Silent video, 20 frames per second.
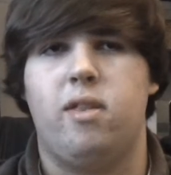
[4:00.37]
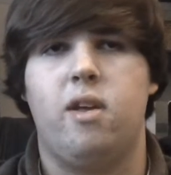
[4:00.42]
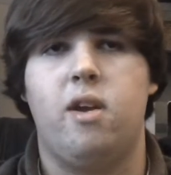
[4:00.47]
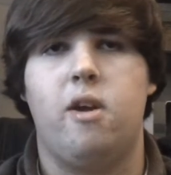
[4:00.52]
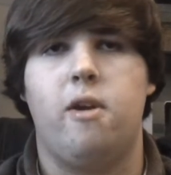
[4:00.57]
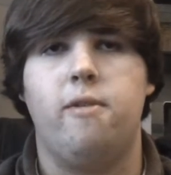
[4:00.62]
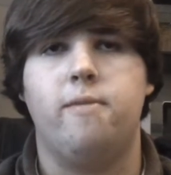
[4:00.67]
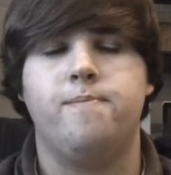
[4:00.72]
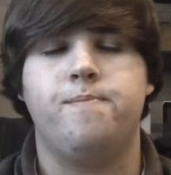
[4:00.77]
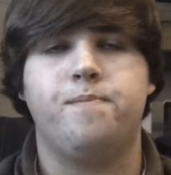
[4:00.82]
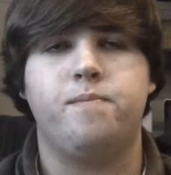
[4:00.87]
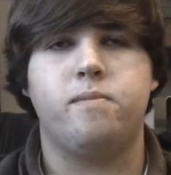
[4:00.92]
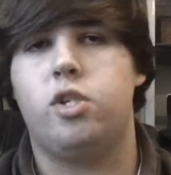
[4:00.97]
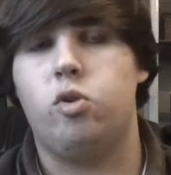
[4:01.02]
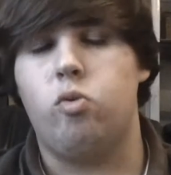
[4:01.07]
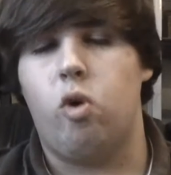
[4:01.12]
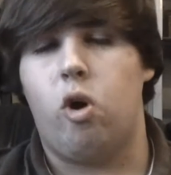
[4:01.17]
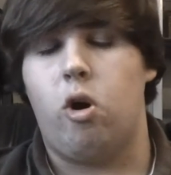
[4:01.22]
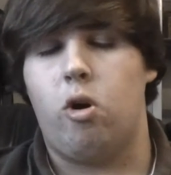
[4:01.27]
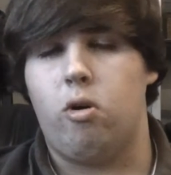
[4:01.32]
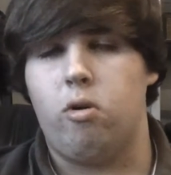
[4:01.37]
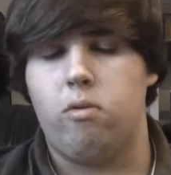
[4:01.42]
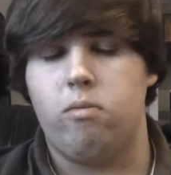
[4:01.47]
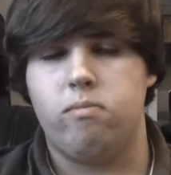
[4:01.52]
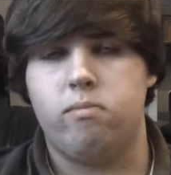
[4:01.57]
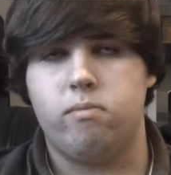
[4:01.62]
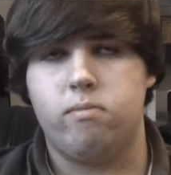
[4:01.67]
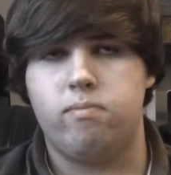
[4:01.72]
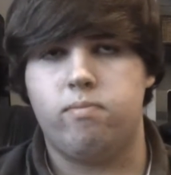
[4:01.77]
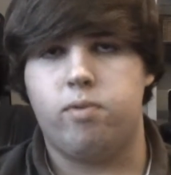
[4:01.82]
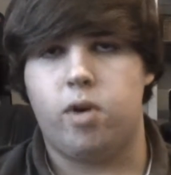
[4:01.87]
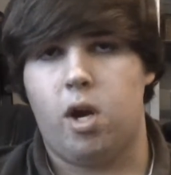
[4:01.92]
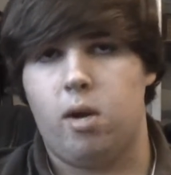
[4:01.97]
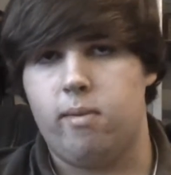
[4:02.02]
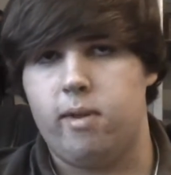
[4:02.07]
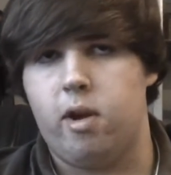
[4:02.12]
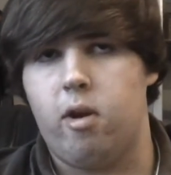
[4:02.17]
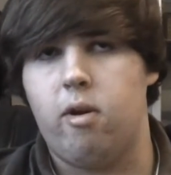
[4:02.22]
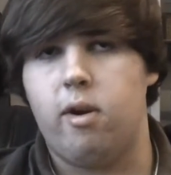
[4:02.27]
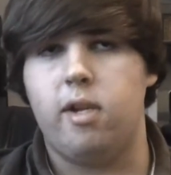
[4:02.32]
there. As you all
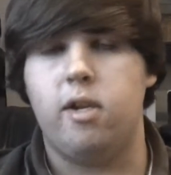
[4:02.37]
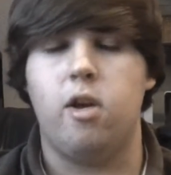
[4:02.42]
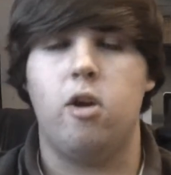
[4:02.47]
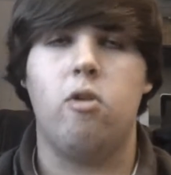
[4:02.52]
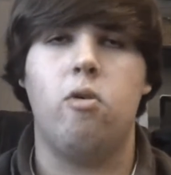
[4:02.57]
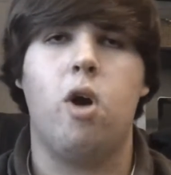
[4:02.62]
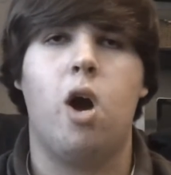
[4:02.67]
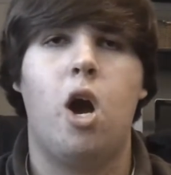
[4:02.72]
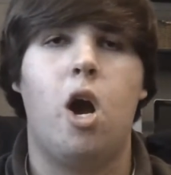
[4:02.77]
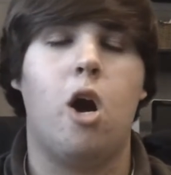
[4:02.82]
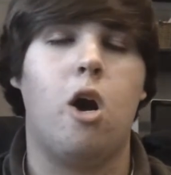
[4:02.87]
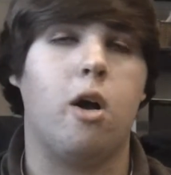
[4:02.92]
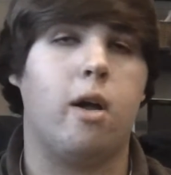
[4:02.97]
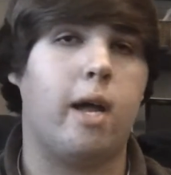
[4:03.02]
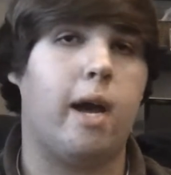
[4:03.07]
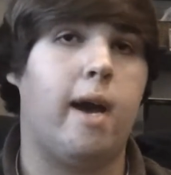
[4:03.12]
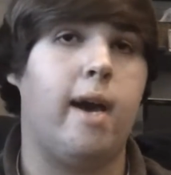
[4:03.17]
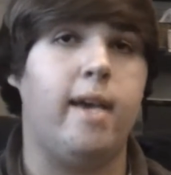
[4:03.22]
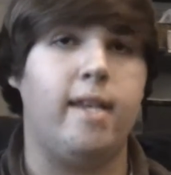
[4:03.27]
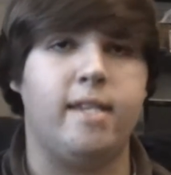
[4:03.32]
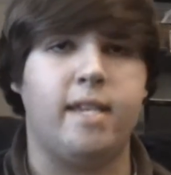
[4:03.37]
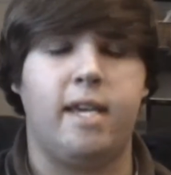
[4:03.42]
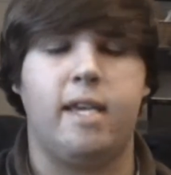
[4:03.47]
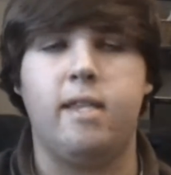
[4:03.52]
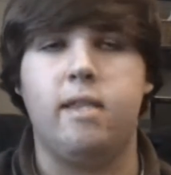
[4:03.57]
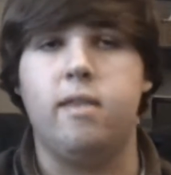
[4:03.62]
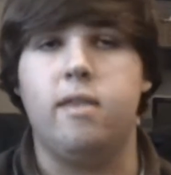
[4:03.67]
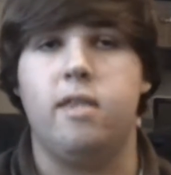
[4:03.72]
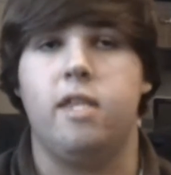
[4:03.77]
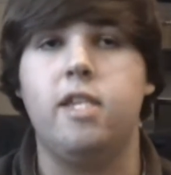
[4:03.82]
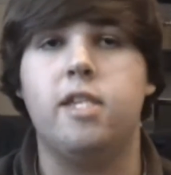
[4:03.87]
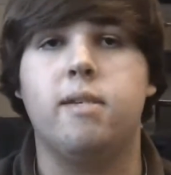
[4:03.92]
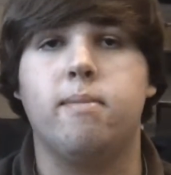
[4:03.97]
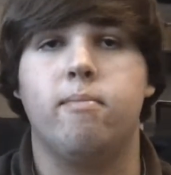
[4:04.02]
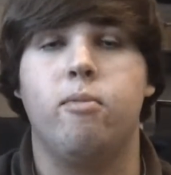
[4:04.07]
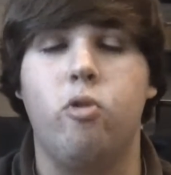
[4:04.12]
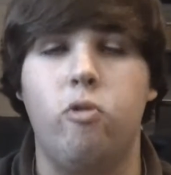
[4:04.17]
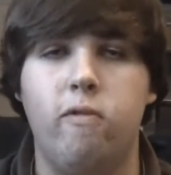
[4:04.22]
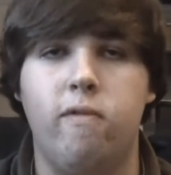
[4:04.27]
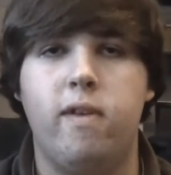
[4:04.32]
probably already know, Hawkeye is in this
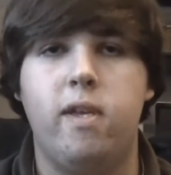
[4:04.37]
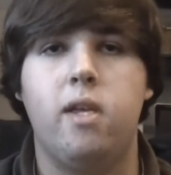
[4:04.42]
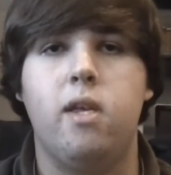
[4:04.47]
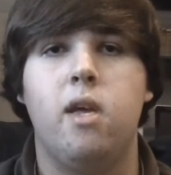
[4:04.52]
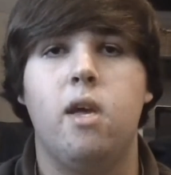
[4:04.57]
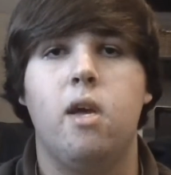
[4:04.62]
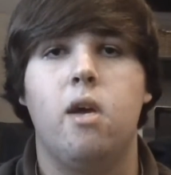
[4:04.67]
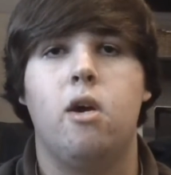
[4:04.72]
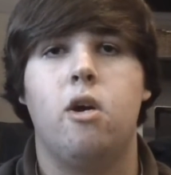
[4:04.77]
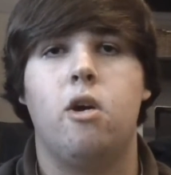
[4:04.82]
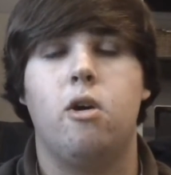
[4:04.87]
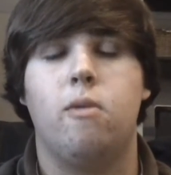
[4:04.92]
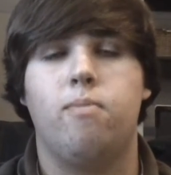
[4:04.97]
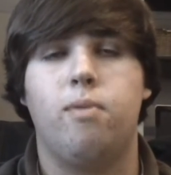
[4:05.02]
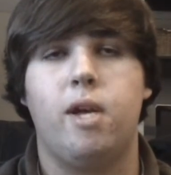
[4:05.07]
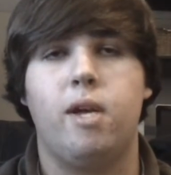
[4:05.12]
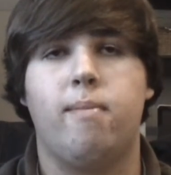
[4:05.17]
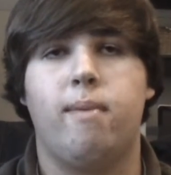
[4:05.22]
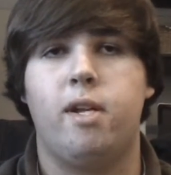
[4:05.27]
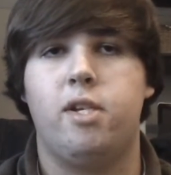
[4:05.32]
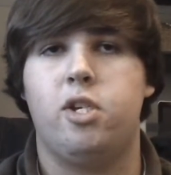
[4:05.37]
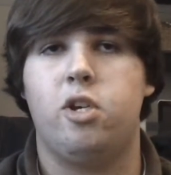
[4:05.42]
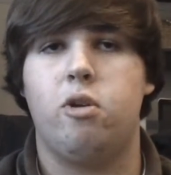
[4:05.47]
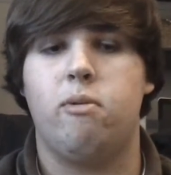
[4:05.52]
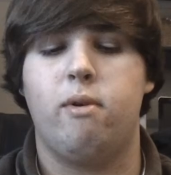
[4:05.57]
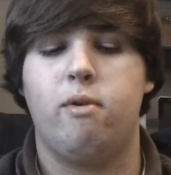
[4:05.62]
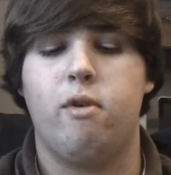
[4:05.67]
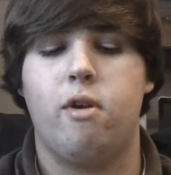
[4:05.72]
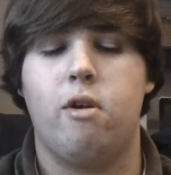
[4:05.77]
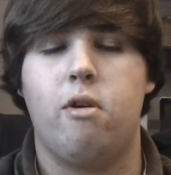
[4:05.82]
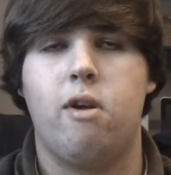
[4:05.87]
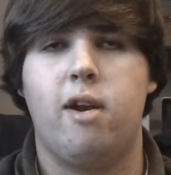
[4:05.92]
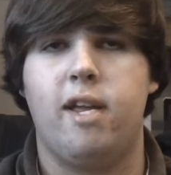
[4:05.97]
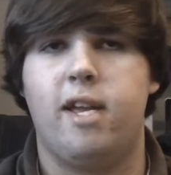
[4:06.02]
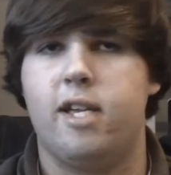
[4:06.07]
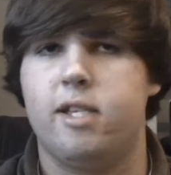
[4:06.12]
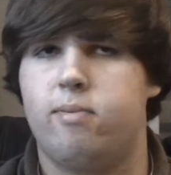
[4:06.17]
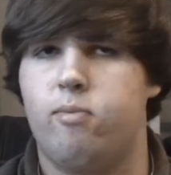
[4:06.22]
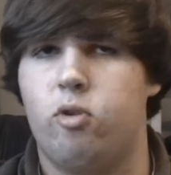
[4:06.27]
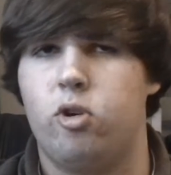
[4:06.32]
movie, played by Jeremy Renner, and he
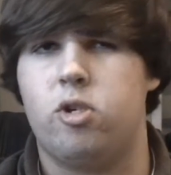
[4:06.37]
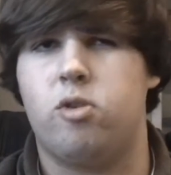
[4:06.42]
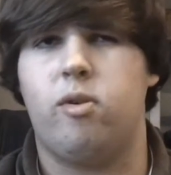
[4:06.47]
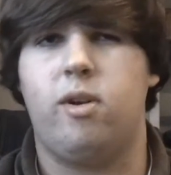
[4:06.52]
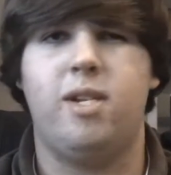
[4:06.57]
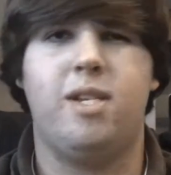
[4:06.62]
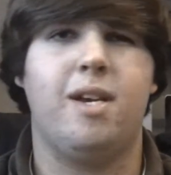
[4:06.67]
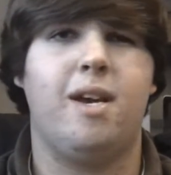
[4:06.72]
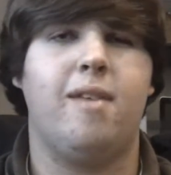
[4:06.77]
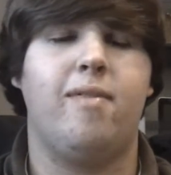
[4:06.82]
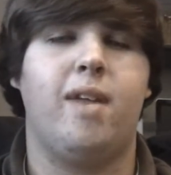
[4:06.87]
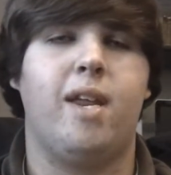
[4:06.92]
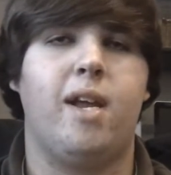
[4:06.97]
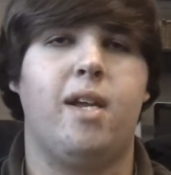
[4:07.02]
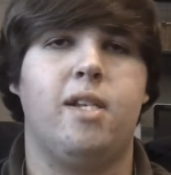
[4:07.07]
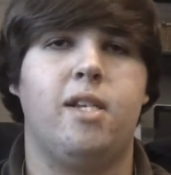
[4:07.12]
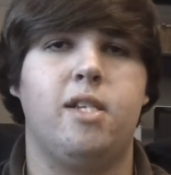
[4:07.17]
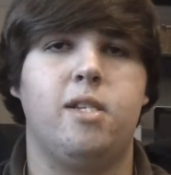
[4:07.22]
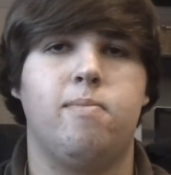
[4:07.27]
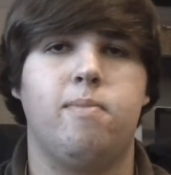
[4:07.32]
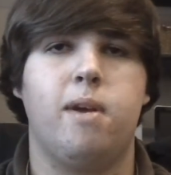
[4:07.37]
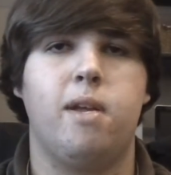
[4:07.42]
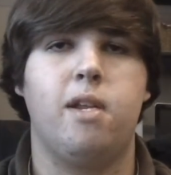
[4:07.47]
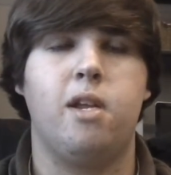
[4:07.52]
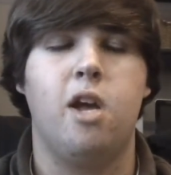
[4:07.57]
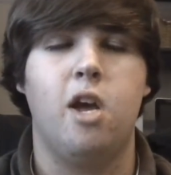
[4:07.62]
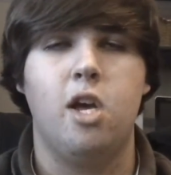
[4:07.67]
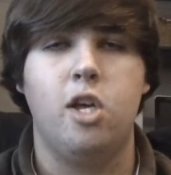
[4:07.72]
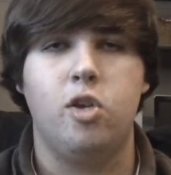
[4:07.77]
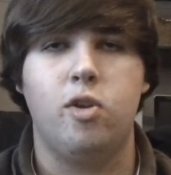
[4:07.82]
gets more screen time than I anticipated.